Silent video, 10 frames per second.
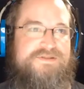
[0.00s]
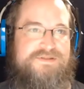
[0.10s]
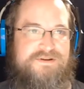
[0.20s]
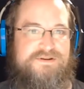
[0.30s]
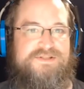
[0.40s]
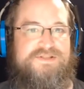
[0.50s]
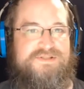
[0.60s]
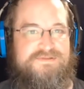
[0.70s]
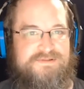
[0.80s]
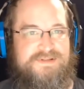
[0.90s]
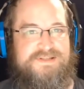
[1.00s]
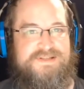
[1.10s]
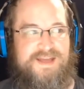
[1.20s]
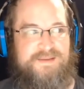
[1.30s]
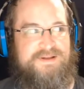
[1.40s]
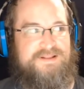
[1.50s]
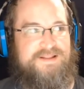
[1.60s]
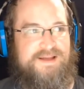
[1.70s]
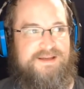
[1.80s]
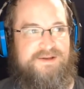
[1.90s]
sure as soon as Emma
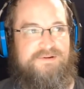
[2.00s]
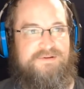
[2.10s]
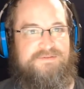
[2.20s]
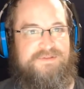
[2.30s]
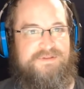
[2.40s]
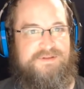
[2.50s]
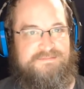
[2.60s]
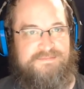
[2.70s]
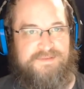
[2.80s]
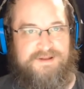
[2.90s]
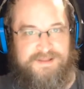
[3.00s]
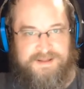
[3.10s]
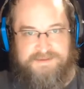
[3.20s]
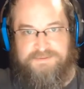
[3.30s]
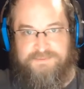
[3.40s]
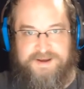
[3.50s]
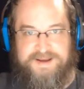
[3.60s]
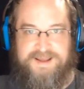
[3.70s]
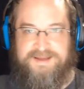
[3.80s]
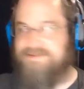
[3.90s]
let go of the like with one
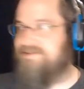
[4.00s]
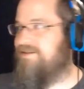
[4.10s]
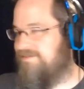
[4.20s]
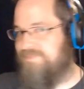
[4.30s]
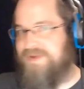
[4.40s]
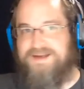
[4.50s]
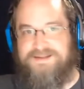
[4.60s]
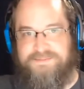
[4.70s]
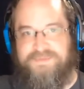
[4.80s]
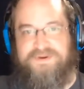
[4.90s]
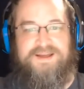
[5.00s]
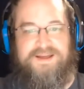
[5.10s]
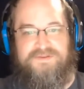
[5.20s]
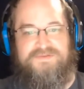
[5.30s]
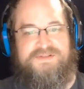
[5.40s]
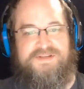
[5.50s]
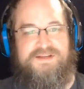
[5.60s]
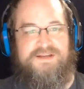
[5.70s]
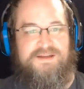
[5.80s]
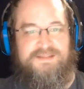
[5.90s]
hand to look back at the burning house
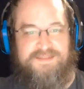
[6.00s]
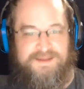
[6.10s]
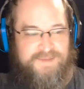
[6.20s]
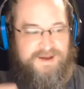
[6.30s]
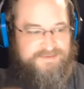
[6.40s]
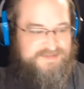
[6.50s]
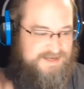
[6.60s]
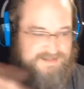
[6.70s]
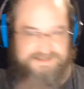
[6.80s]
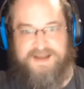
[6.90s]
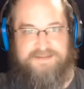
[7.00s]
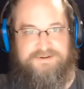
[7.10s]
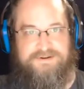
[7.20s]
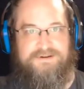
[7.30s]
that mom was going to dive her.